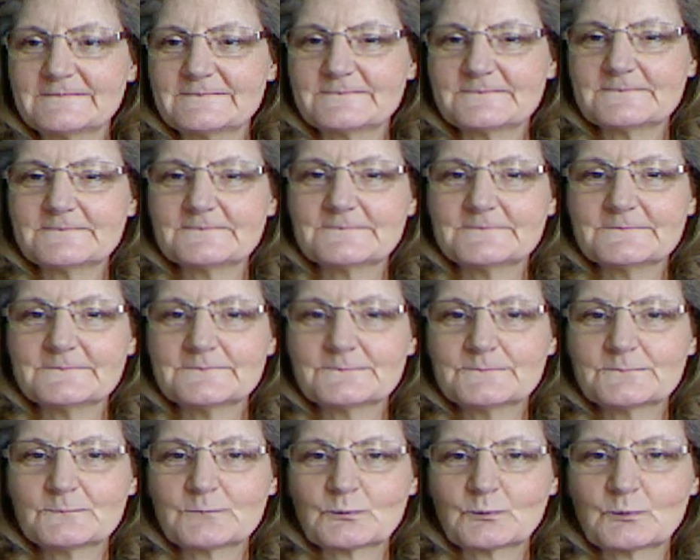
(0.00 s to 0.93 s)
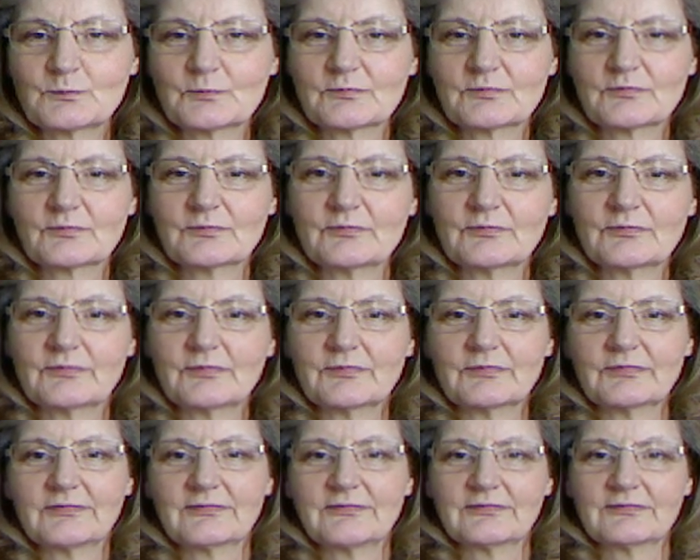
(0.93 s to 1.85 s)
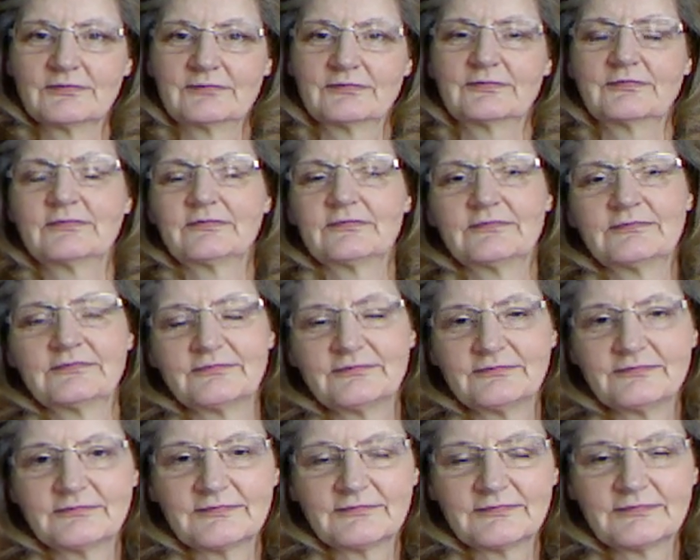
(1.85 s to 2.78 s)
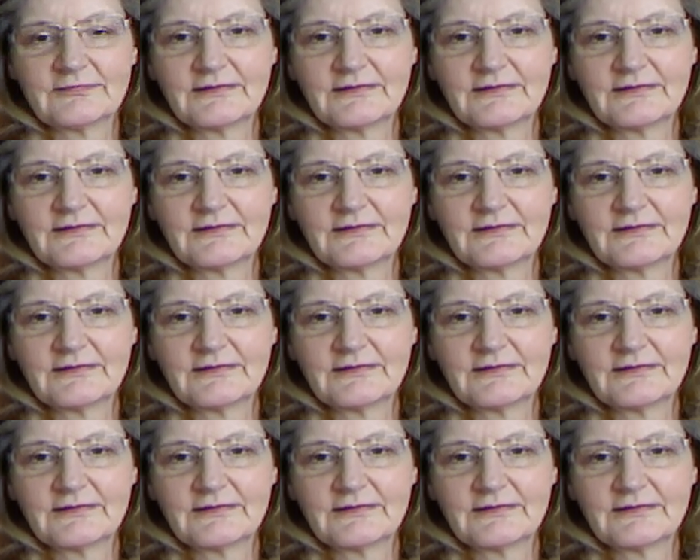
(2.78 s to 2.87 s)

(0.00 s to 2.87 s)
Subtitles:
(no one is talking)